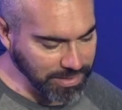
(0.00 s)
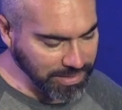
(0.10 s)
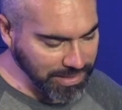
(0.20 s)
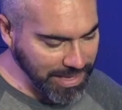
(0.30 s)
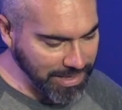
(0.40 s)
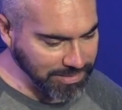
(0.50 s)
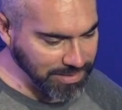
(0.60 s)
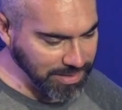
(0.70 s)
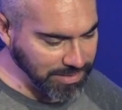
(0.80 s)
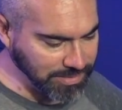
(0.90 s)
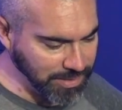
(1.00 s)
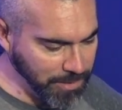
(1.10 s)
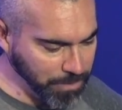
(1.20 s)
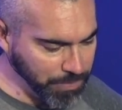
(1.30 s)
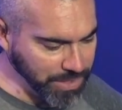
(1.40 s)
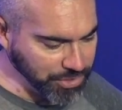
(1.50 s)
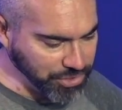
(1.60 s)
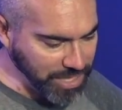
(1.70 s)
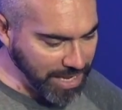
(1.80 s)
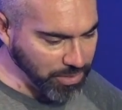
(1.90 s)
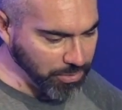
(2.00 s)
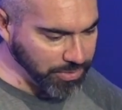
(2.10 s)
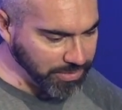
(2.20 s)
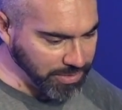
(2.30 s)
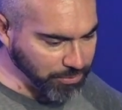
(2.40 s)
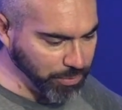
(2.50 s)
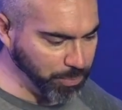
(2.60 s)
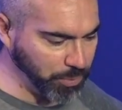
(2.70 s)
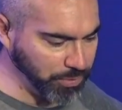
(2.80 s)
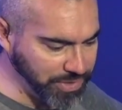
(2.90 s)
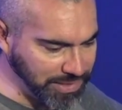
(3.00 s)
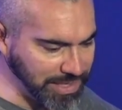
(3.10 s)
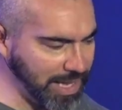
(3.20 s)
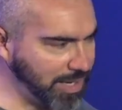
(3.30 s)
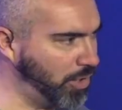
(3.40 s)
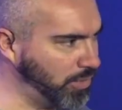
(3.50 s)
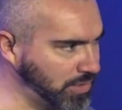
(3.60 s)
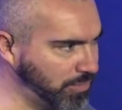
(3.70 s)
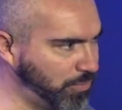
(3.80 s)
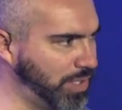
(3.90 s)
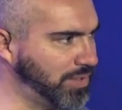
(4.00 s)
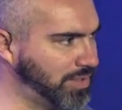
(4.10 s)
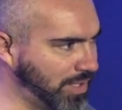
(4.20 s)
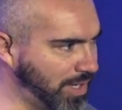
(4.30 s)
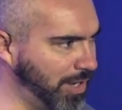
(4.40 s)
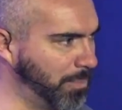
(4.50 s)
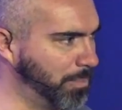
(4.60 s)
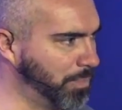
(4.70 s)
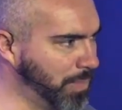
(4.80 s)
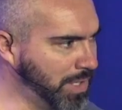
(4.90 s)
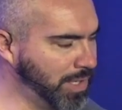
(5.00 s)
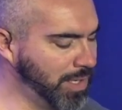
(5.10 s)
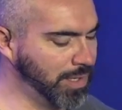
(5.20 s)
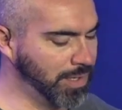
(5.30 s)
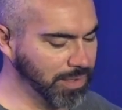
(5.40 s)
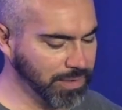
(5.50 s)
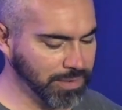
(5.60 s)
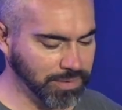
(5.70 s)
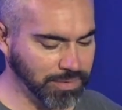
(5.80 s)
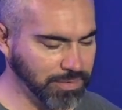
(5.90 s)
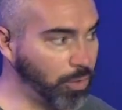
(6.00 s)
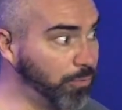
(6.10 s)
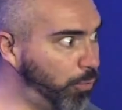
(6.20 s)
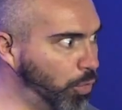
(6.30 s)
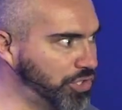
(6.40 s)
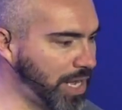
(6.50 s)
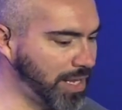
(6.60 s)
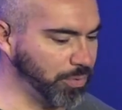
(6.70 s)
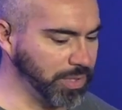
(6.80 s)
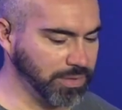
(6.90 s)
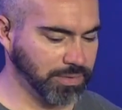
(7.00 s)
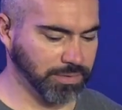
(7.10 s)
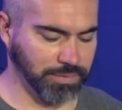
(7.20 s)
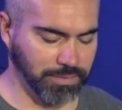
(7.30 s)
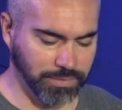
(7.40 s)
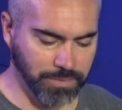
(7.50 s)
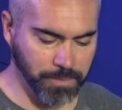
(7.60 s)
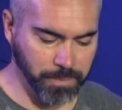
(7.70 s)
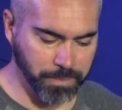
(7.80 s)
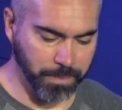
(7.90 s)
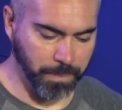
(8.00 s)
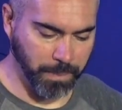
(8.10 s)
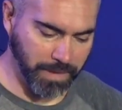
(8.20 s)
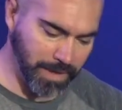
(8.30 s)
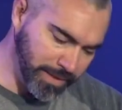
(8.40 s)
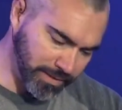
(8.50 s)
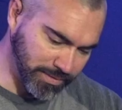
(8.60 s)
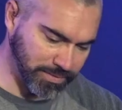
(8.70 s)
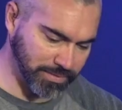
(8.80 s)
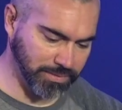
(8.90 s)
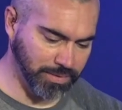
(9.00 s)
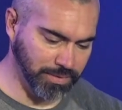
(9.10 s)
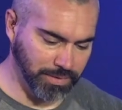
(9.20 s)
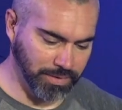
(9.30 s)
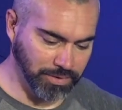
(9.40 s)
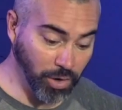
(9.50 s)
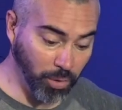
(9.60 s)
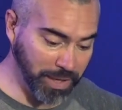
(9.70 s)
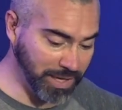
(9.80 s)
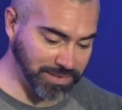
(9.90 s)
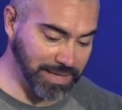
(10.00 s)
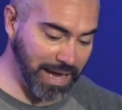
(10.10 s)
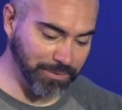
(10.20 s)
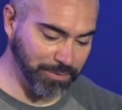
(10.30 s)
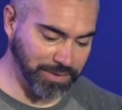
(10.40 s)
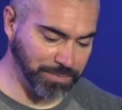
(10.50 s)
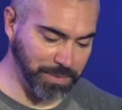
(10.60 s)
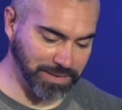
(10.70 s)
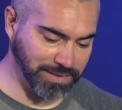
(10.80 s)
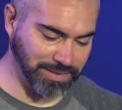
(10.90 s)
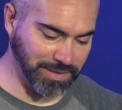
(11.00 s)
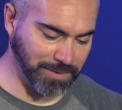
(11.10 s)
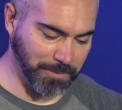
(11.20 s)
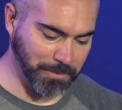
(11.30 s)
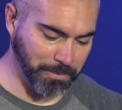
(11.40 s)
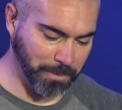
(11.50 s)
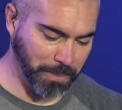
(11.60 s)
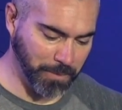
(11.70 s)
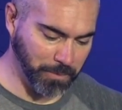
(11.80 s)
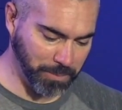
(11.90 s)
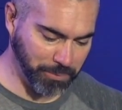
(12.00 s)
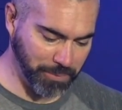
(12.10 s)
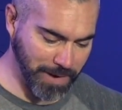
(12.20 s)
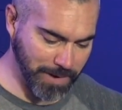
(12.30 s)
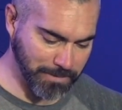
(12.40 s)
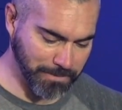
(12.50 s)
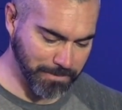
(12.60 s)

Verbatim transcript: that it has these, these shadows, these ripples, these echoes of what is to come. It's called foreshadowing than this. Don't make us die for this man's sin. What a prayer.